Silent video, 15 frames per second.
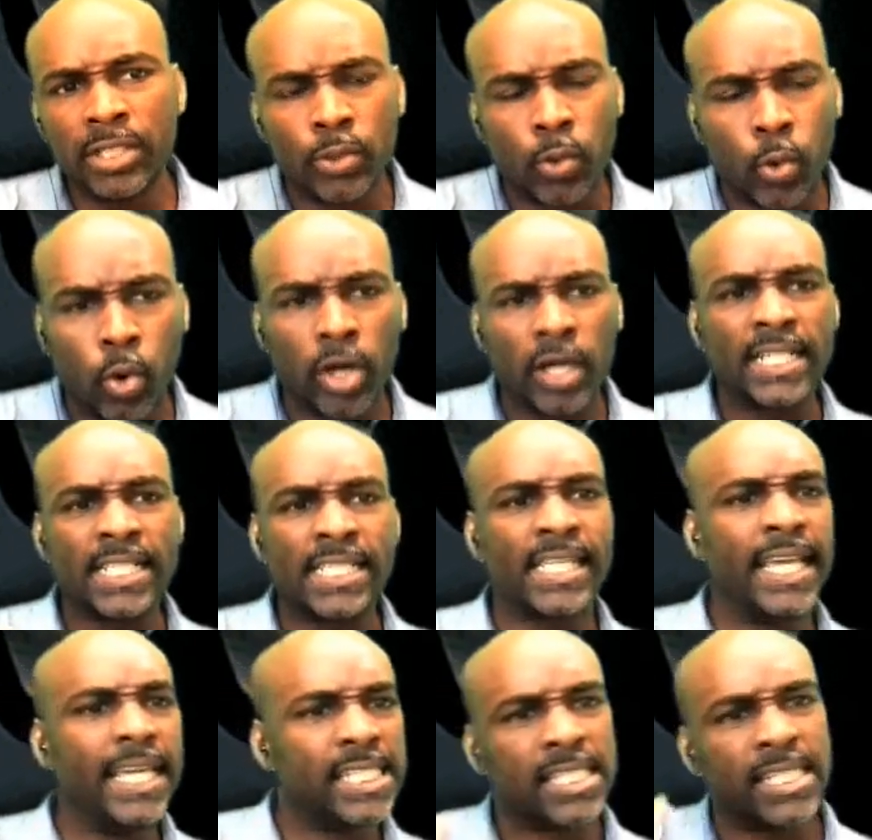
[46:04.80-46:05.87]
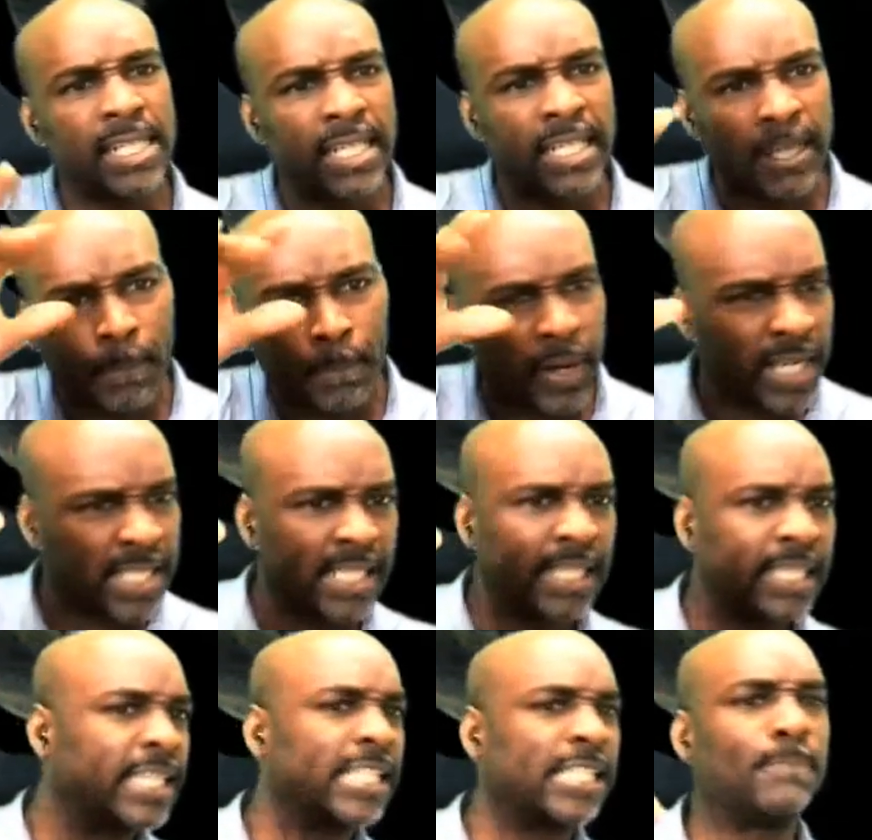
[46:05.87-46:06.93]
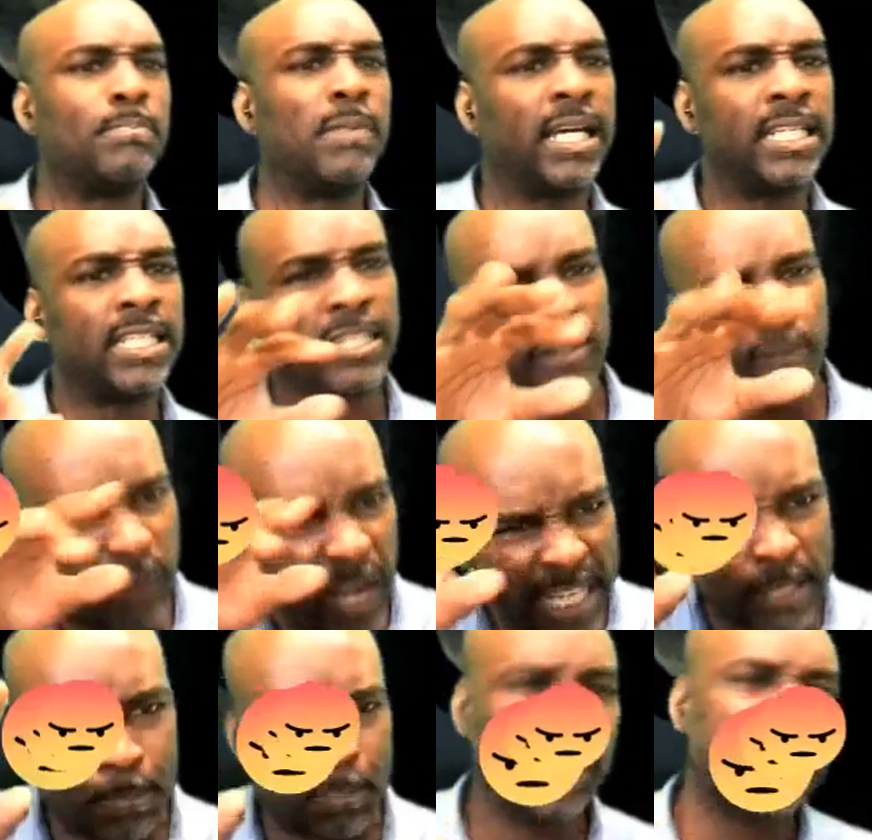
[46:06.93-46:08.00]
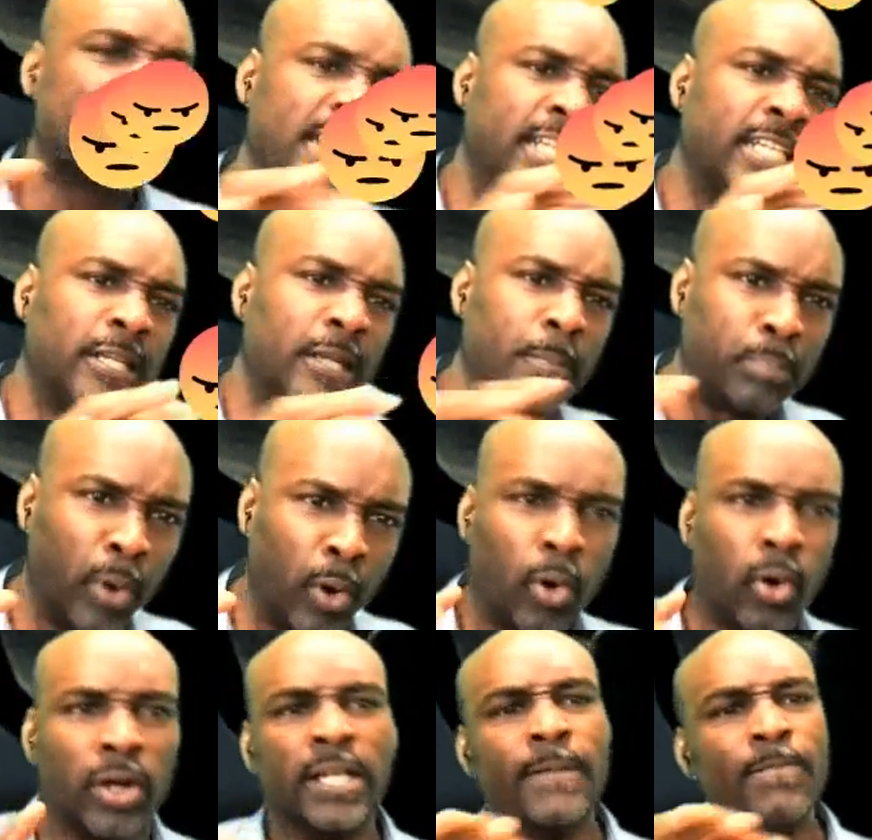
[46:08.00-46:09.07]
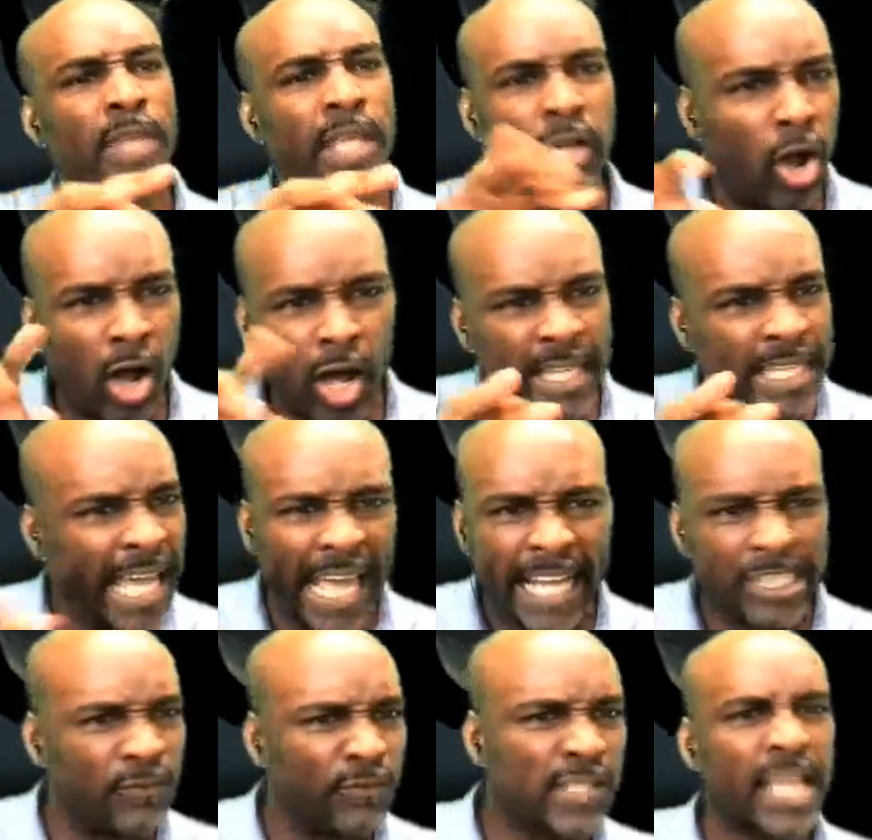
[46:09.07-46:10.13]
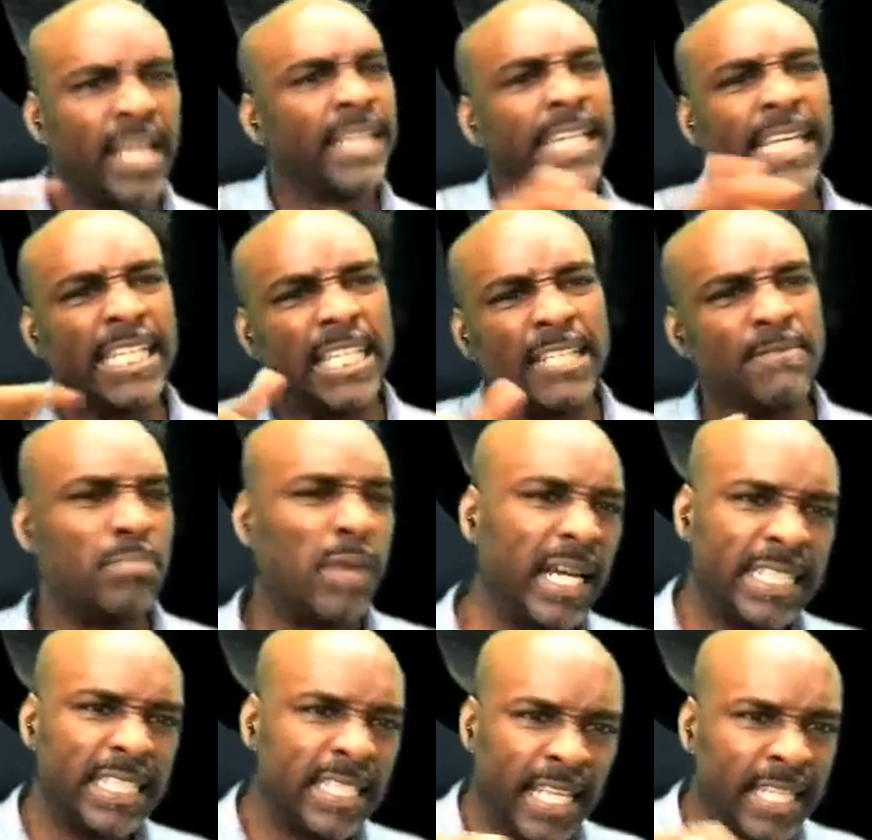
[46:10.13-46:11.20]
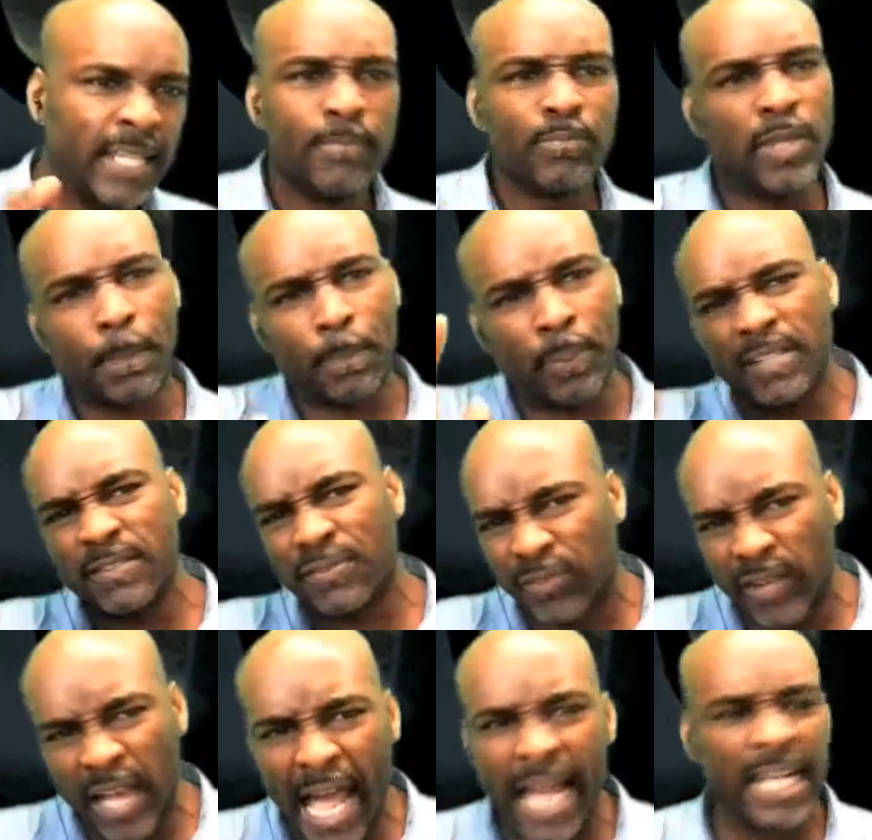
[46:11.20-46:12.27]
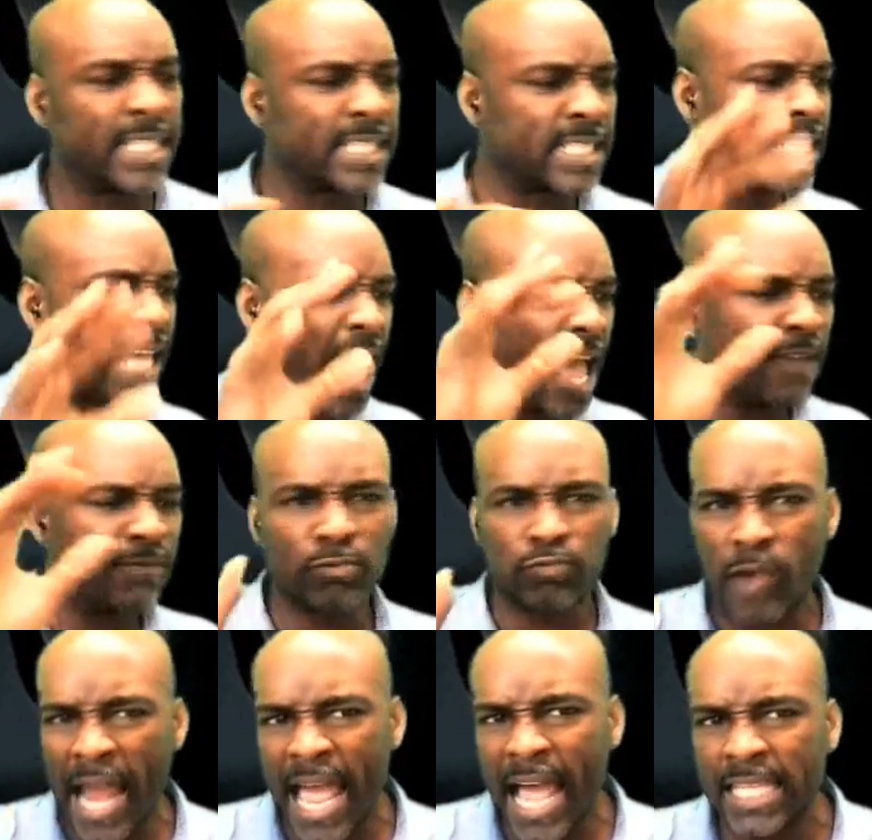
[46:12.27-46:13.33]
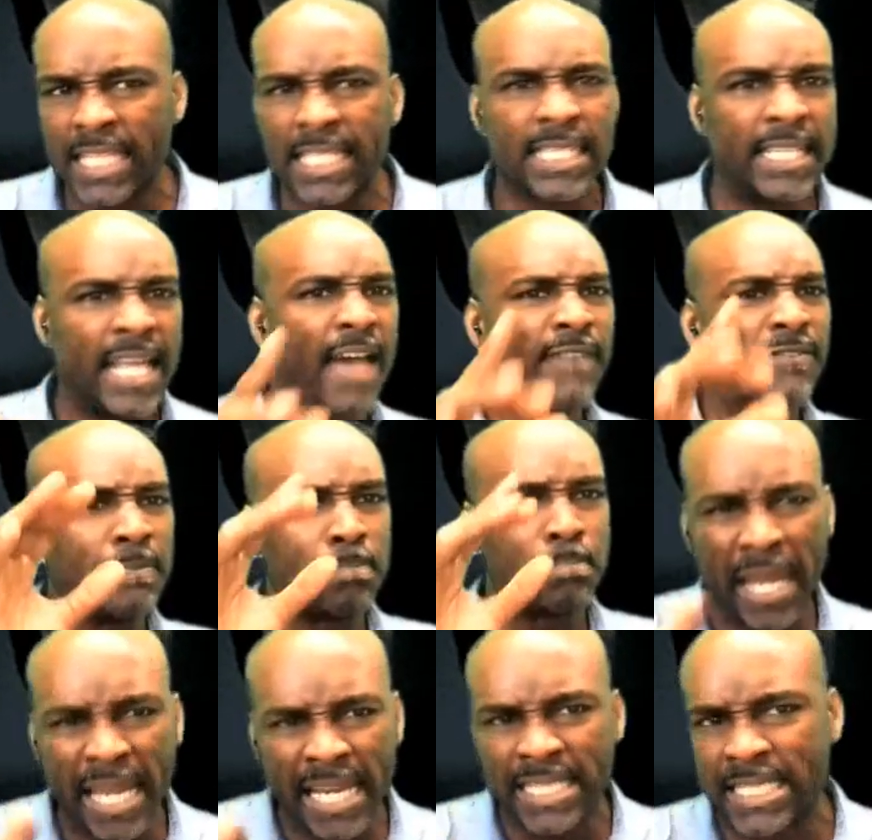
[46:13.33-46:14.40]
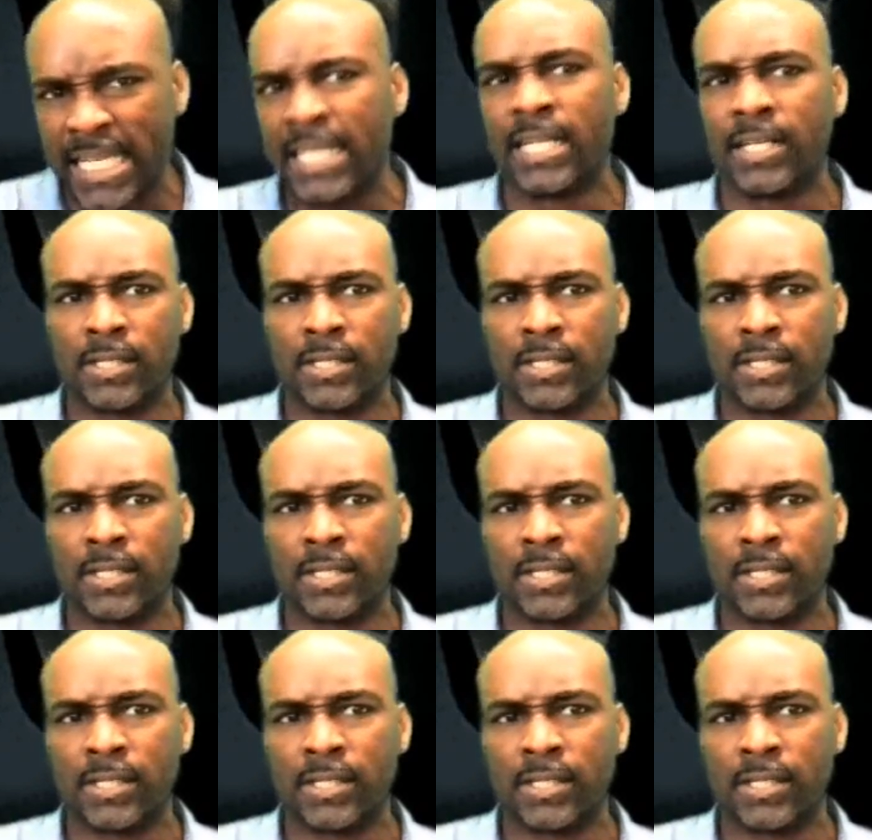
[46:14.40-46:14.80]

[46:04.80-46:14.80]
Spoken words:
organization and the president gets money and the vice president and the board and all the activists, they get money and they're printing flyers and having rallies and having baked dinners.